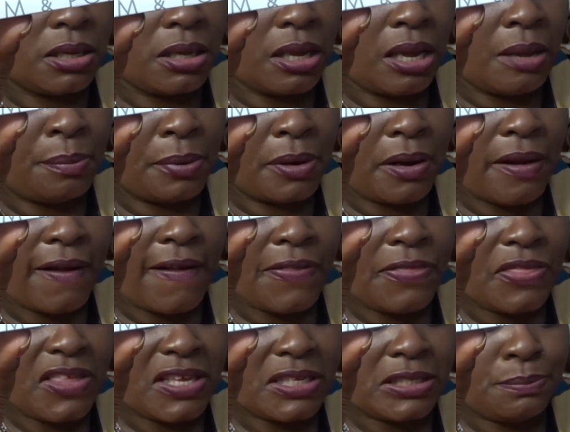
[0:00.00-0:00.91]

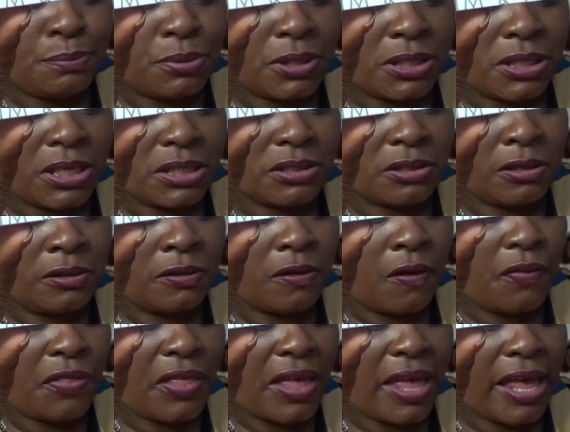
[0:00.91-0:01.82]
apply this product
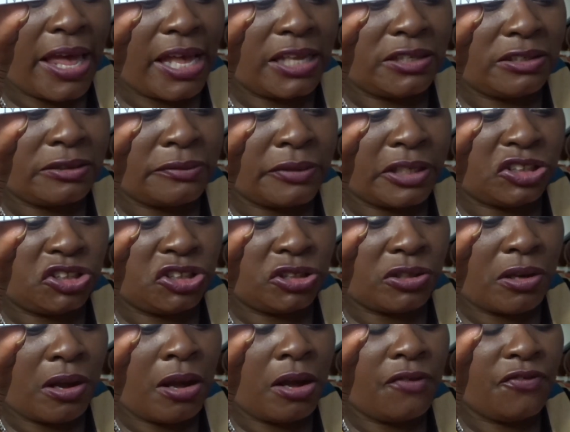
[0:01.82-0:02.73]
along the hair
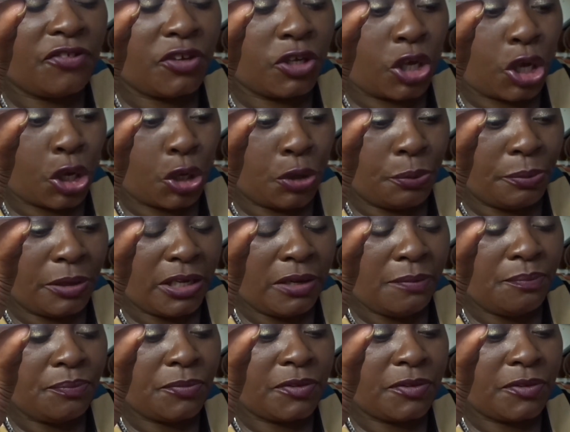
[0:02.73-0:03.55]
direction after combing.